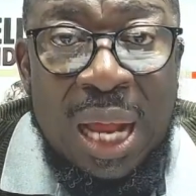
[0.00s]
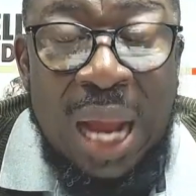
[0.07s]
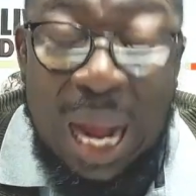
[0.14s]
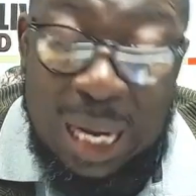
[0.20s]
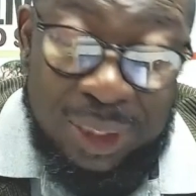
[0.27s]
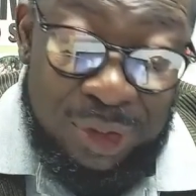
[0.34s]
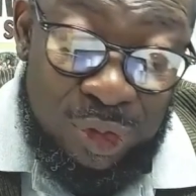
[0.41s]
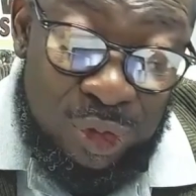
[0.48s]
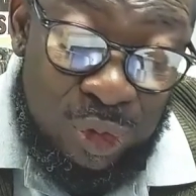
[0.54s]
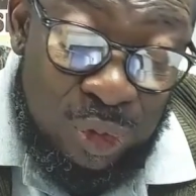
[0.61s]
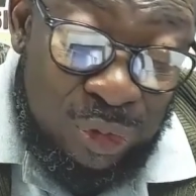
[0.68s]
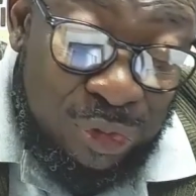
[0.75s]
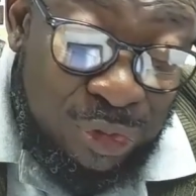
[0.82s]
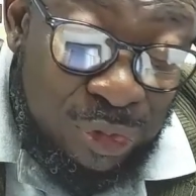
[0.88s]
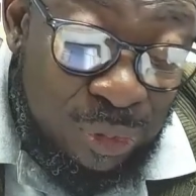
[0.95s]
and
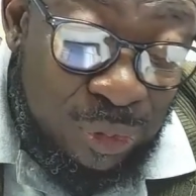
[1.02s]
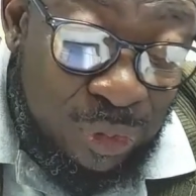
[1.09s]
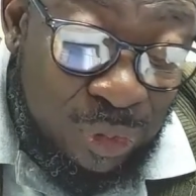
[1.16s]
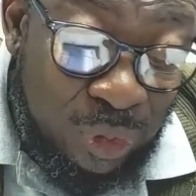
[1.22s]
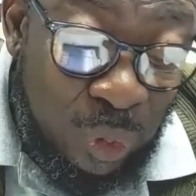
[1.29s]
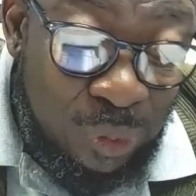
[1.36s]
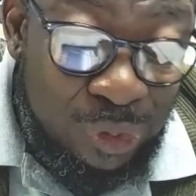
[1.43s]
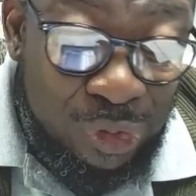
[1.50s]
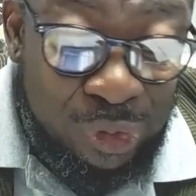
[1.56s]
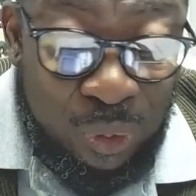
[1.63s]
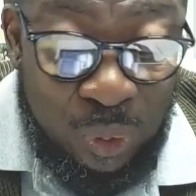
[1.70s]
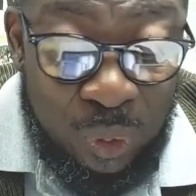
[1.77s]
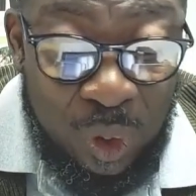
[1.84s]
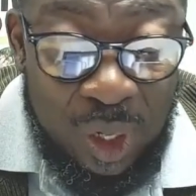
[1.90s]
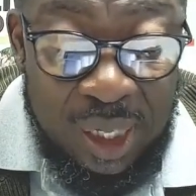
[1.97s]
you too is going
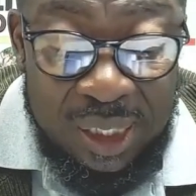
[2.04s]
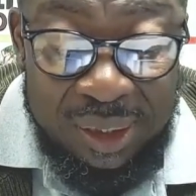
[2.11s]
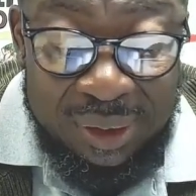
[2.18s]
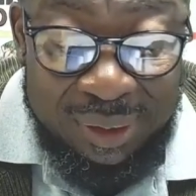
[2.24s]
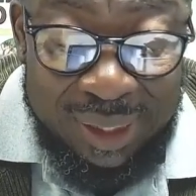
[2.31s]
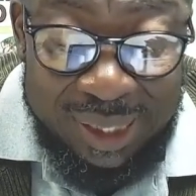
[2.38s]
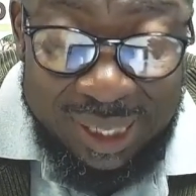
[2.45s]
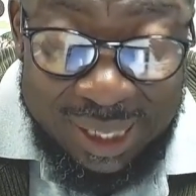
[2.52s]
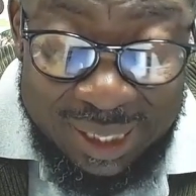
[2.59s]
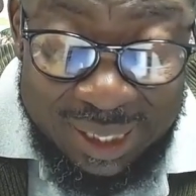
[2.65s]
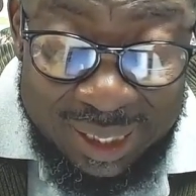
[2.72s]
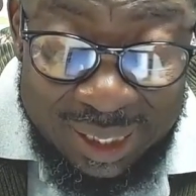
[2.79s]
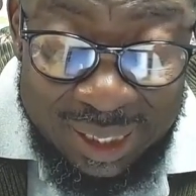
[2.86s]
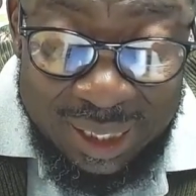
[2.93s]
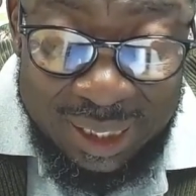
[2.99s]
to
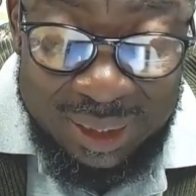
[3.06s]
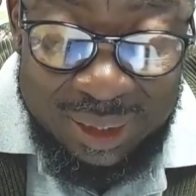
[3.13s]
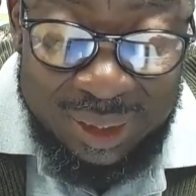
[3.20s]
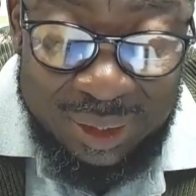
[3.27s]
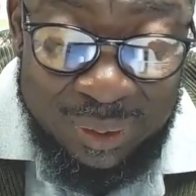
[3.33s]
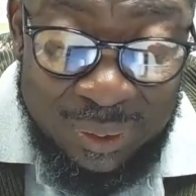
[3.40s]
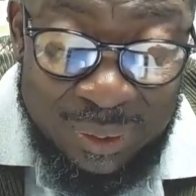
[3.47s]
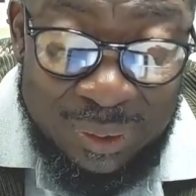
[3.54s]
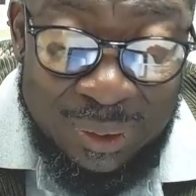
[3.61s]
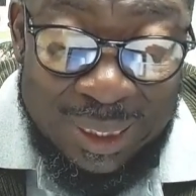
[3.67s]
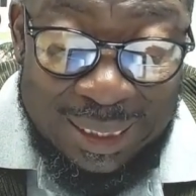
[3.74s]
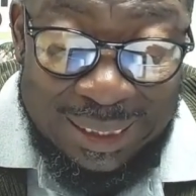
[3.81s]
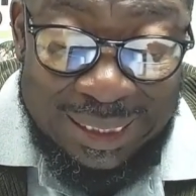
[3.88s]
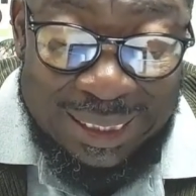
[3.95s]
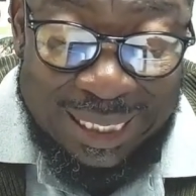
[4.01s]
really you know
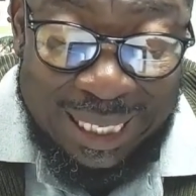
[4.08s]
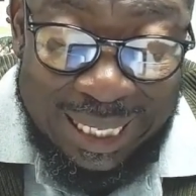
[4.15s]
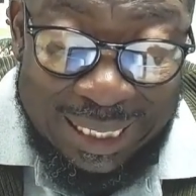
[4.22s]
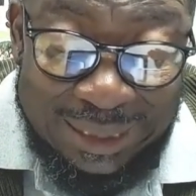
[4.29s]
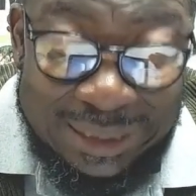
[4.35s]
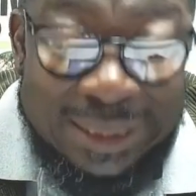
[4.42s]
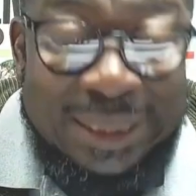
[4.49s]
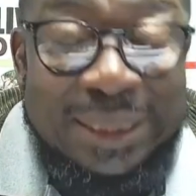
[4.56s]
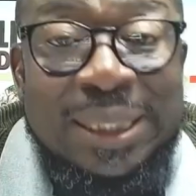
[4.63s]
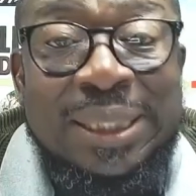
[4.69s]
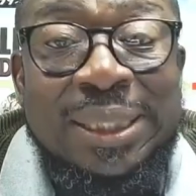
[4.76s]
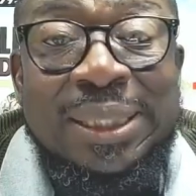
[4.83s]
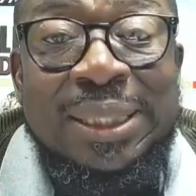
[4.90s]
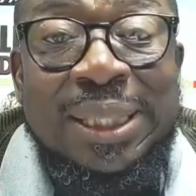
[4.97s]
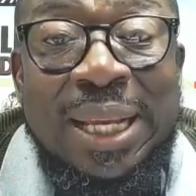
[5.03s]
get
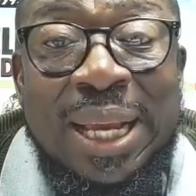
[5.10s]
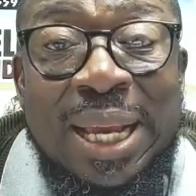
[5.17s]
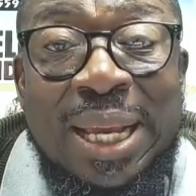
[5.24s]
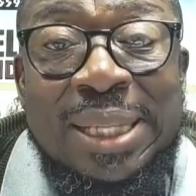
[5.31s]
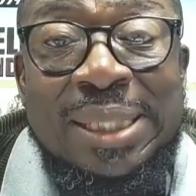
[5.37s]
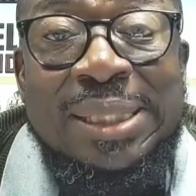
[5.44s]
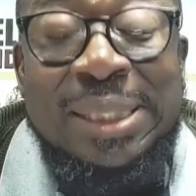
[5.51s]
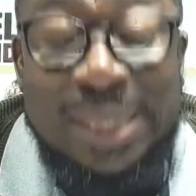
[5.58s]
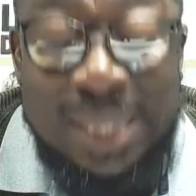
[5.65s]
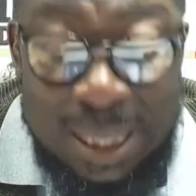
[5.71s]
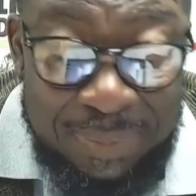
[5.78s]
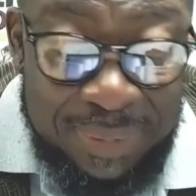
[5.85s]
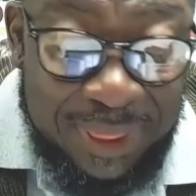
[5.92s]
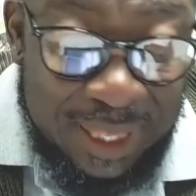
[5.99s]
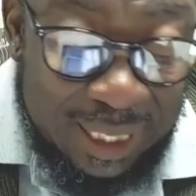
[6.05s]
the
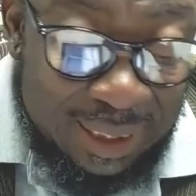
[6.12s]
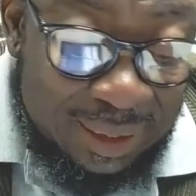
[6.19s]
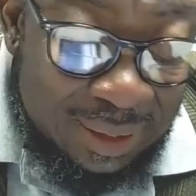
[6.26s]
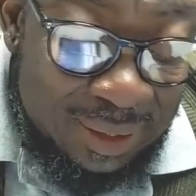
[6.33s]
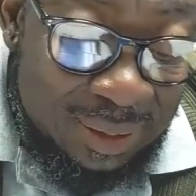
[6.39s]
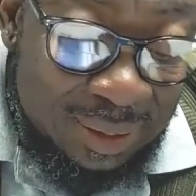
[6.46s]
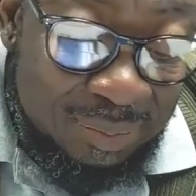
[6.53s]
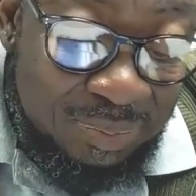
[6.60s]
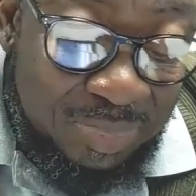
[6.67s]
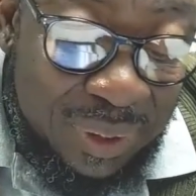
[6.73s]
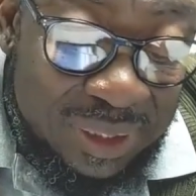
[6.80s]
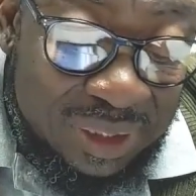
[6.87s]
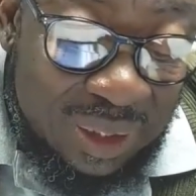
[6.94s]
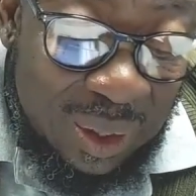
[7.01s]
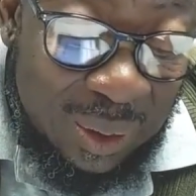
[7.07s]
same thing
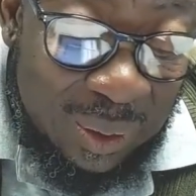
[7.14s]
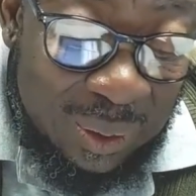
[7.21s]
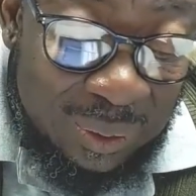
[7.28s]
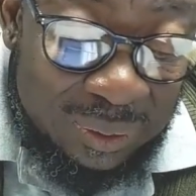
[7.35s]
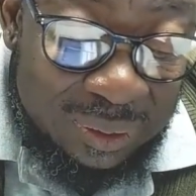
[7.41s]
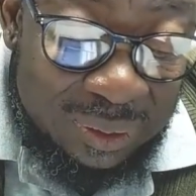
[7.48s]
praise god